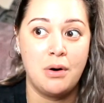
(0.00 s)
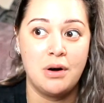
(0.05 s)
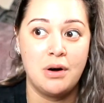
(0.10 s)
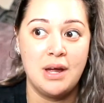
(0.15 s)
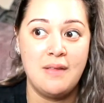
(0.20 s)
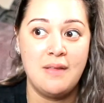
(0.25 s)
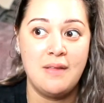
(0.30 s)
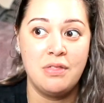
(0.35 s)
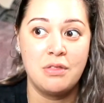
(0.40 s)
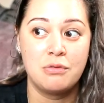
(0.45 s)

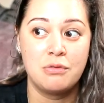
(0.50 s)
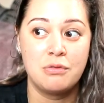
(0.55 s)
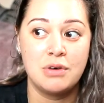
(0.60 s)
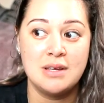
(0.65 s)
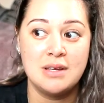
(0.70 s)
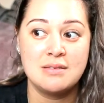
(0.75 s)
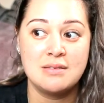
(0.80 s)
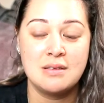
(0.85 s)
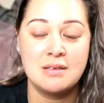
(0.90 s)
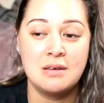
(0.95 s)
And the
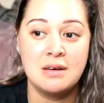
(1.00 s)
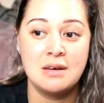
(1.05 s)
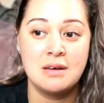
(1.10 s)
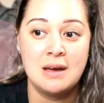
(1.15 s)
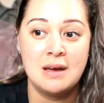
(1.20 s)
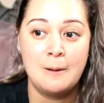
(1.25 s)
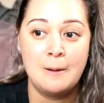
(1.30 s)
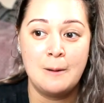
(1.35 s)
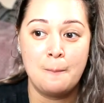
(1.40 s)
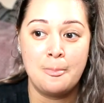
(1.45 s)
reason,
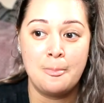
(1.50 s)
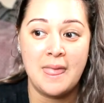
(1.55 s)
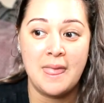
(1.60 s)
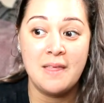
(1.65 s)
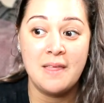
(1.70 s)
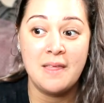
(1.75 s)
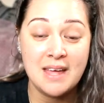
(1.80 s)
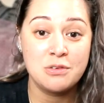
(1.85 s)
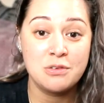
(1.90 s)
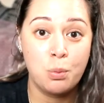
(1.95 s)
and
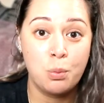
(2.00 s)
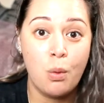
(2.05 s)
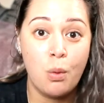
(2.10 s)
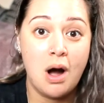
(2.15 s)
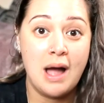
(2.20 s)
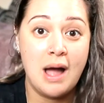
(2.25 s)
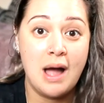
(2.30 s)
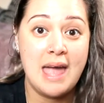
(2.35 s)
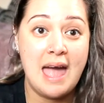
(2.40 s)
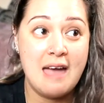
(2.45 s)
that's why
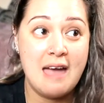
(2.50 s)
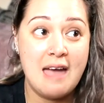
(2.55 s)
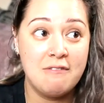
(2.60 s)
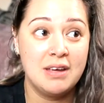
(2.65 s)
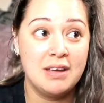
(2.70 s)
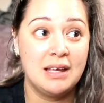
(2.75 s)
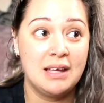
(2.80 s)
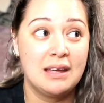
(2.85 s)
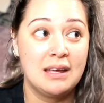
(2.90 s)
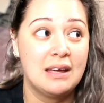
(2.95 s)

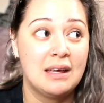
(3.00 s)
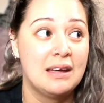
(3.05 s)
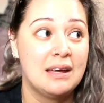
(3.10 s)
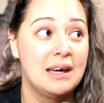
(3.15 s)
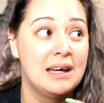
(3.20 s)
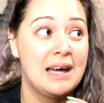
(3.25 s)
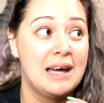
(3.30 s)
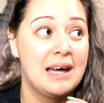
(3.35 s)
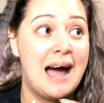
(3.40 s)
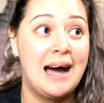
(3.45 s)
having
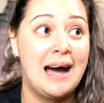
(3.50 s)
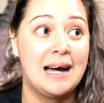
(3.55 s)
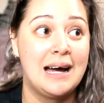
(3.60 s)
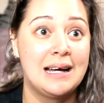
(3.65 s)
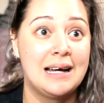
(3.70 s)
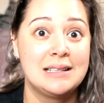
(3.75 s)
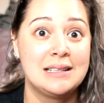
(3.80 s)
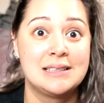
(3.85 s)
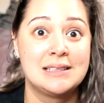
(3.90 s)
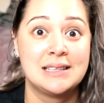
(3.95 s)

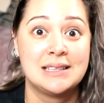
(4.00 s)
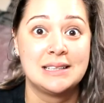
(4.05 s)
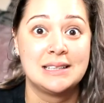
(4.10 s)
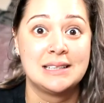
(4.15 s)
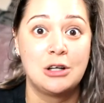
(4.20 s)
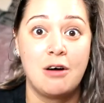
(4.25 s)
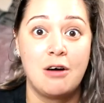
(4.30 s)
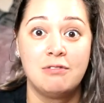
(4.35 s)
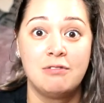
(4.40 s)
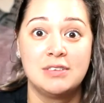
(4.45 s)
hard
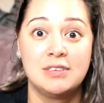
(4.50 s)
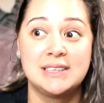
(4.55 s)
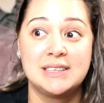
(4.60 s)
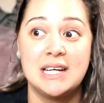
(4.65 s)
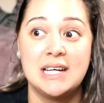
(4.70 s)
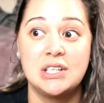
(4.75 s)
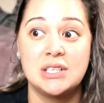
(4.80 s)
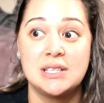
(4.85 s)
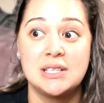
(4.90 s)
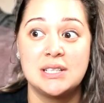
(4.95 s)

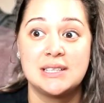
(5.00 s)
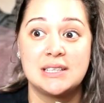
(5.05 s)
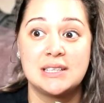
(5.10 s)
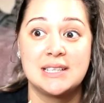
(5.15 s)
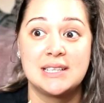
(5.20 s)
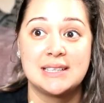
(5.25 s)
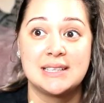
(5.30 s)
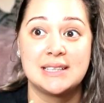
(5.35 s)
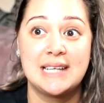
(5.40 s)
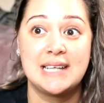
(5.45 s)
conversations
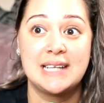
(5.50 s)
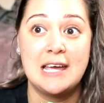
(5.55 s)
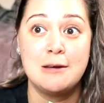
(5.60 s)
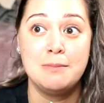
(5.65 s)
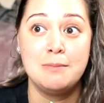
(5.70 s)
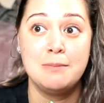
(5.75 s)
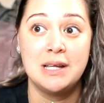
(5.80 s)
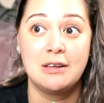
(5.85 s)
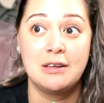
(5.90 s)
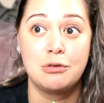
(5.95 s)
does scare me
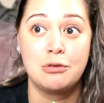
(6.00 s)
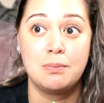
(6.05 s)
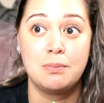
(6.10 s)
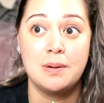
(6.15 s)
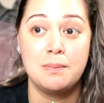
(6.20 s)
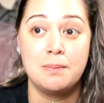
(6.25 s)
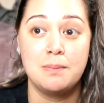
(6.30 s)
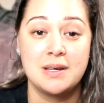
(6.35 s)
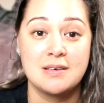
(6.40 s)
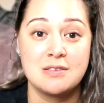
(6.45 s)
a little bit,
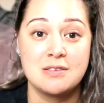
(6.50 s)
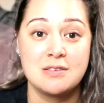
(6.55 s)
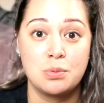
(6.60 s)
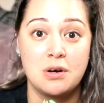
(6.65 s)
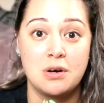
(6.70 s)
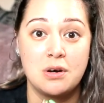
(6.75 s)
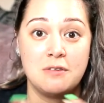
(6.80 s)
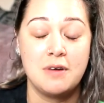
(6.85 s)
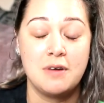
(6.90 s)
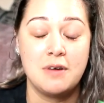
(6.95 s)
because what
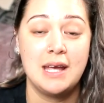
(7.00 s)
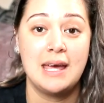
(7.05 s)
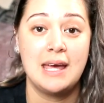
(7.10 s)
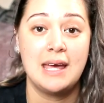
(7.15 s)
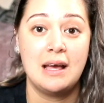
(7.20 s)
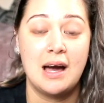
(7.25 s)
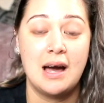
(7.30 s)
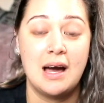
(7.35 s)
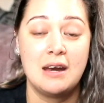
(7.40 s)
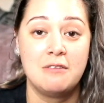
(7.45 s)
if I get
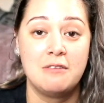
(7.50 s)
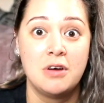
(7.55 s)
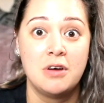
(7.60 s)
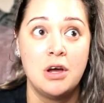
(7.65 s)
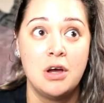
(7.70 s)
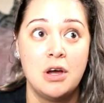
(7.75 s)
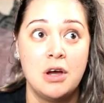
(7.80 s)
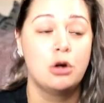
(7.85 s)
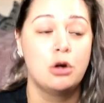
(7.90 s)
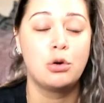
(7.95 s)
kind of
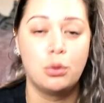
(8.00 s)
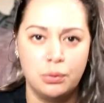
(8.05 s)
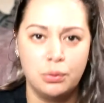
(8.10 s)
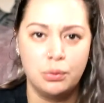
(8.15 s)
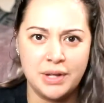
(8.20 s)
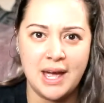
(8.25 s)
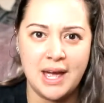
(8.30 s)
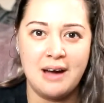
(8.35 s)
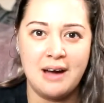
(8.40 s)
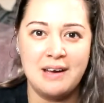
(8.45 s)
called
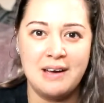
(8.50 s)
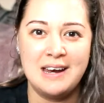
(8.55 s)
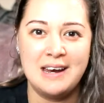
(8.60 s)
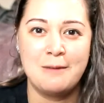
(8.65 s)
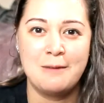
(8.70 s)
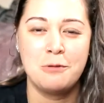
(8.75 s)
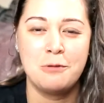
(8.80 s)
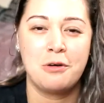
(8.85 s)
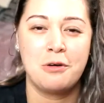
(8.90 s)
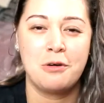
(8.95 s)
out and I'm
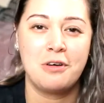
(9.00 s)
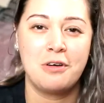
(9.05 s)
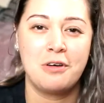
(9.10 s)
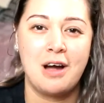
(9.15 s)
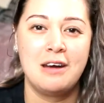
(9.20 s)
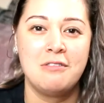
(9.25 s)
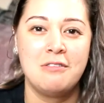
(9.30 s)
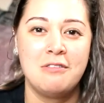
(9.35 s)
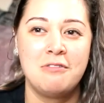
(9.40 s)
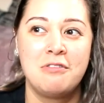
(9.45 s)
not kind
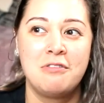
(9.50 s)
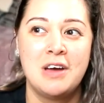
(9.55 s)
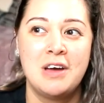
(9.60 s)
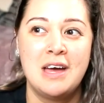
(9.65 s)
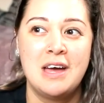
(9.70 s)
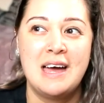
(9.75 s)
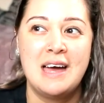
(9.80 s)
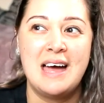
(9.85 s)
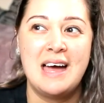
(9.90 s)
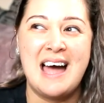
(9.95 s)
of
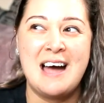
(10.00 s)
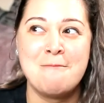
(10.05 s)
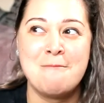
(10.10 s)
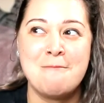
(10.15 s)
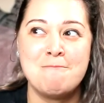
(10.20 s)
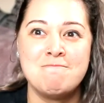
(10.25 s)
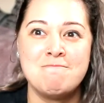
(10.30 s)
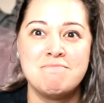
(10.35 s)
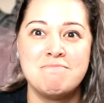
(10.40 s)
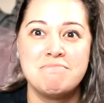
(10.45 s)

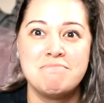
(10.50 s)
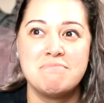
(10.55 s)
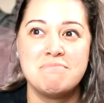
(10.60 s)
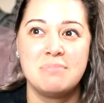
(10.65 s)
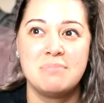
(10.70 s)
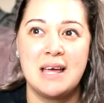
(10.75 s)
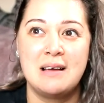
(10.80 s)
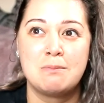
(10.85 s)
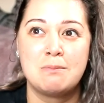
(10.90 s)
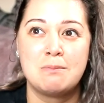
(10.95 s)

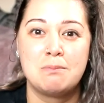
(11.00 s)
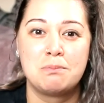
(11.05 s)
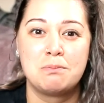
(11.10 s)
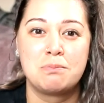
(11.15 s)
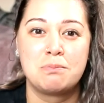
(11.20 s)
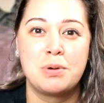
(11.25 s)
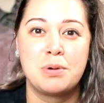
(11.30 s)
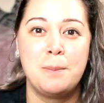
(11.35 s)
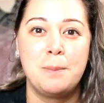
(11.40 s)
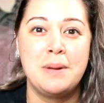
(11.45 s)
like
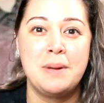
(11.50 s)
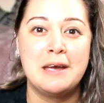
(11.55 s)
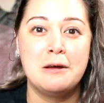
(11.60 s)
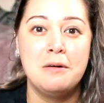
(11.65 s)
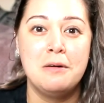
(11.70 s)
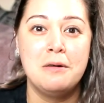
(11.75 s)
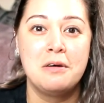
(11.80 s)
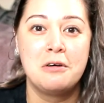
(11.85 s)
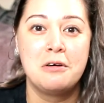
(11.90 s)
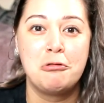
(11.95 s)
prepared
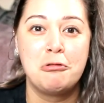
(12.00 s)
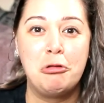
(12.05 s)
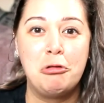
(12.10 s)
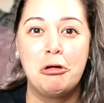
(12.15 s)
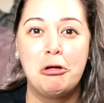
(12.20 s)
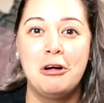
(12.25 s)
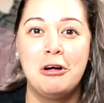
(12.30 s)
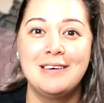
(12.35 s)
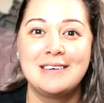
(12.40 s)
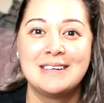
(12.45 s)
for
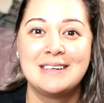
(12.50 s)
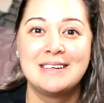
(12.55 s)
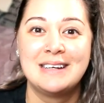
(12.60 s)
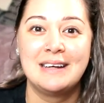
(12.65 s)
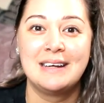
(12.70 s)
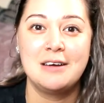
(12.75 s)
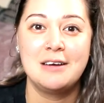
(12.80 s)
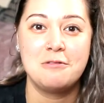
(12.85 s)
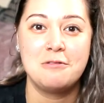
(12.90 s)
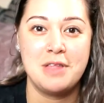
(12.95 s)
it,
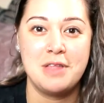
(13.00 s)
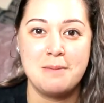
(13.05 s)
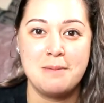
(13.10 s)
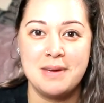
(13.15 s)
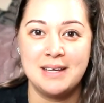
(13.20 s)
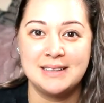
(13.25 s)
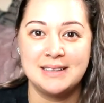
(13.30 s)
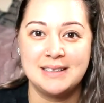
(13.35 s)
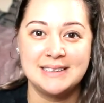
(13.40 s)
if that makes any